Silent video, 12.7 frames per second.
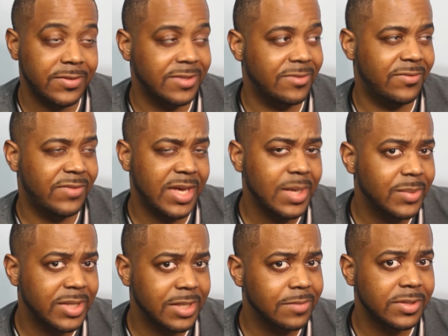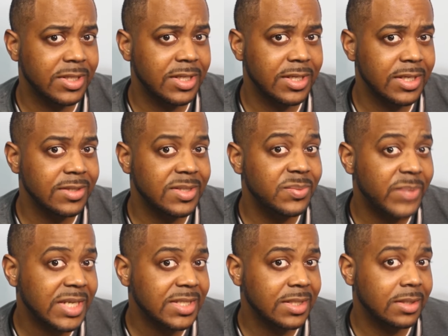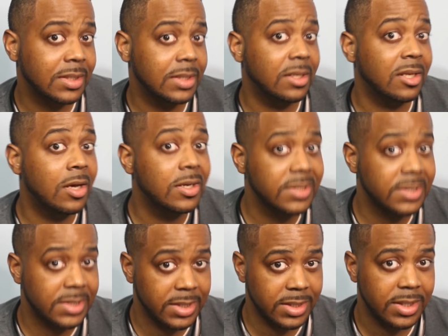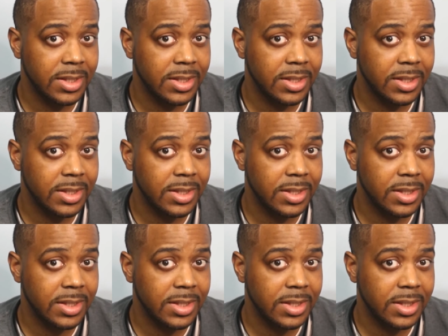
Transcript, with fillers: his family, everything else, he basically lost it